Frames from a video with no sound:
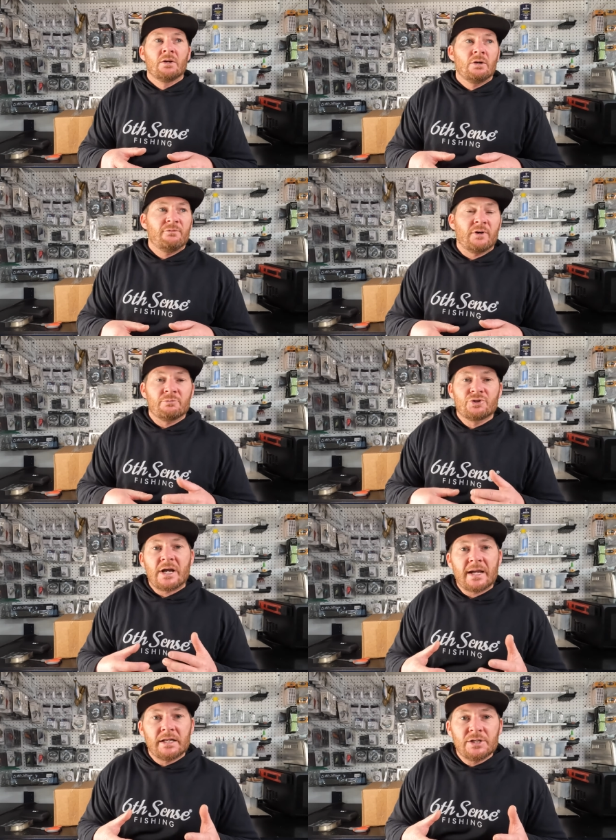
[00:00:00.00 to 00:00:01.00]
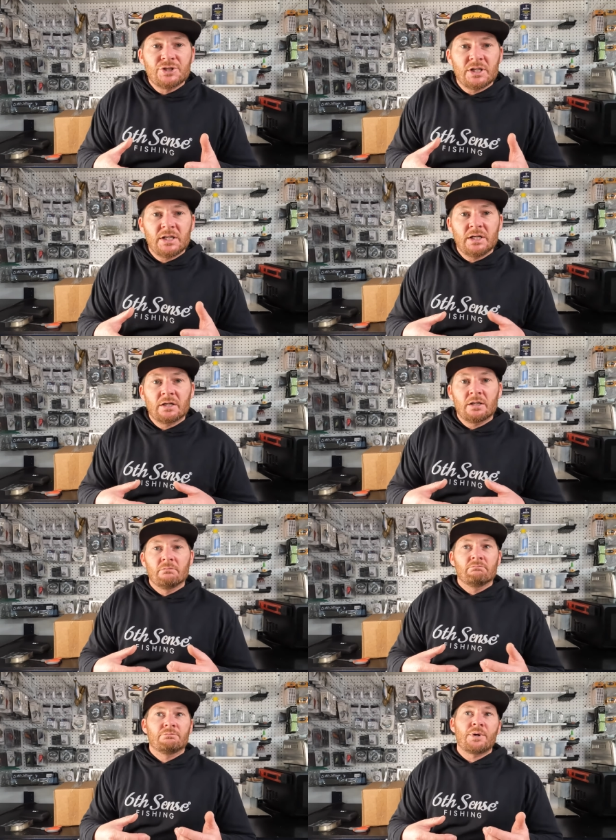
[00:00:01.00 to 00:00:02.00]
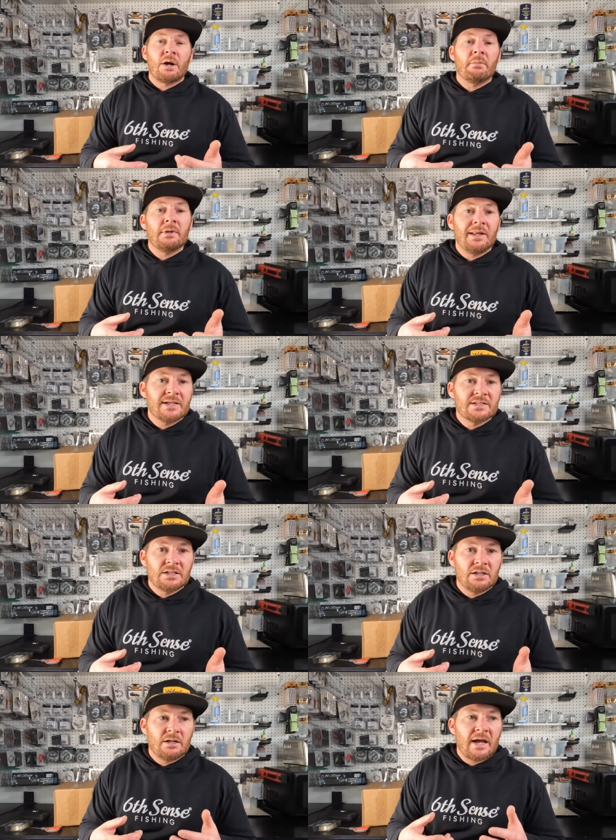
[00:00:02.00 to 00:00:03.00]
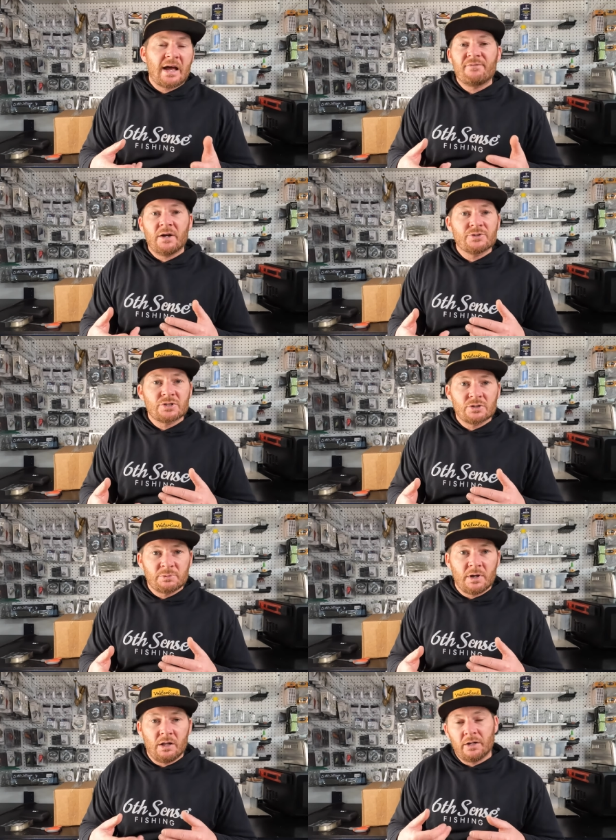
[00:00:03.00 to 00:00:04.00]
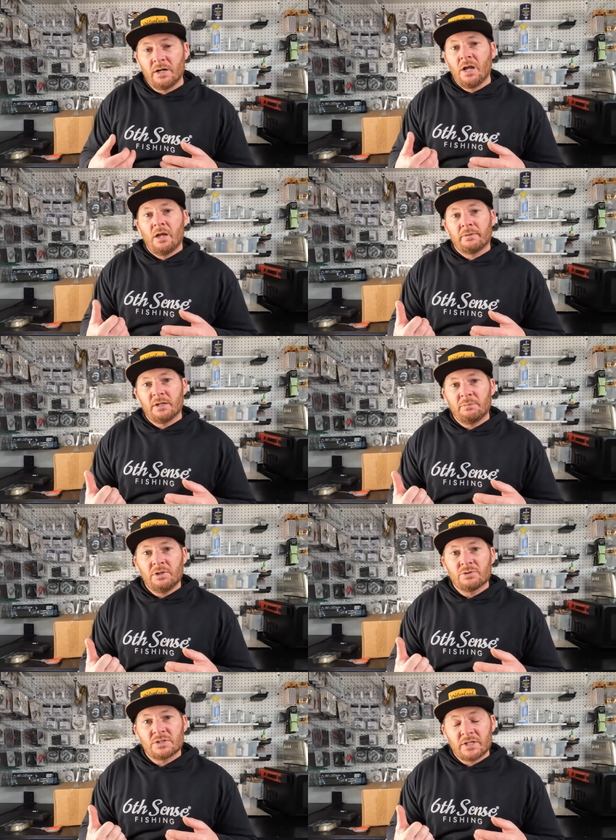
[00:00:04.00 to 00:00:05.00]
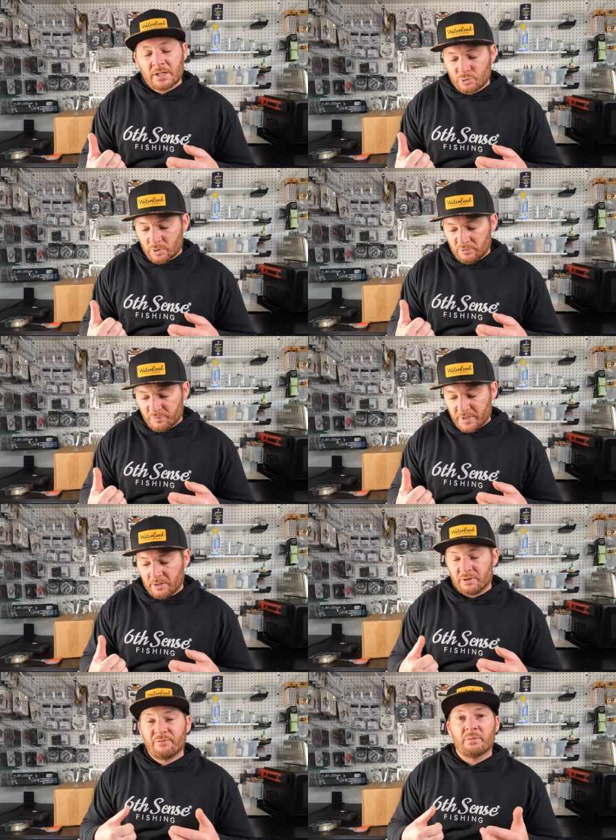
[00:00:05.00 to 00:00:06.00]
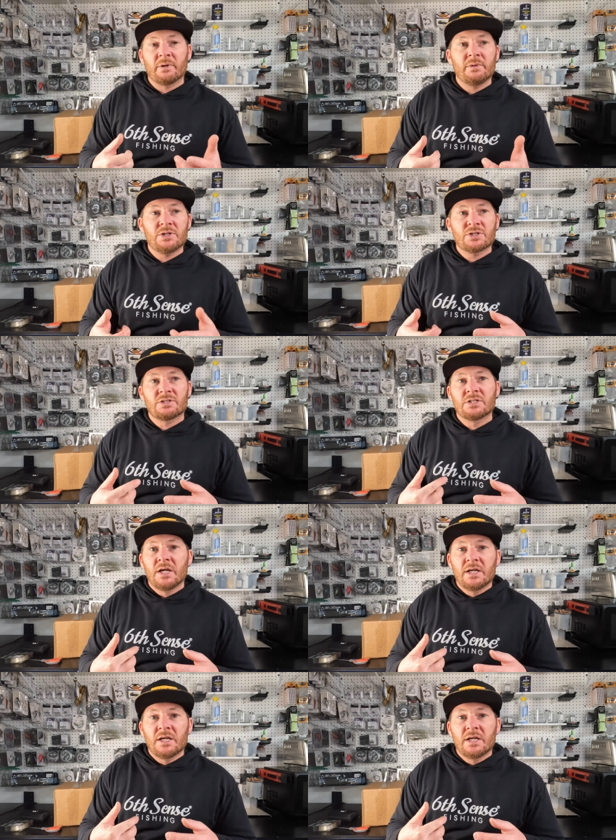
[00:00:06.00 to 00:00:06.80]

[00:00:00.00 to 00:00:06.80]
If I'm dragging a jig, probably less than a 1/2 ounce or smaller, I'm gonna be using that 12-pound. If I'm gonna be just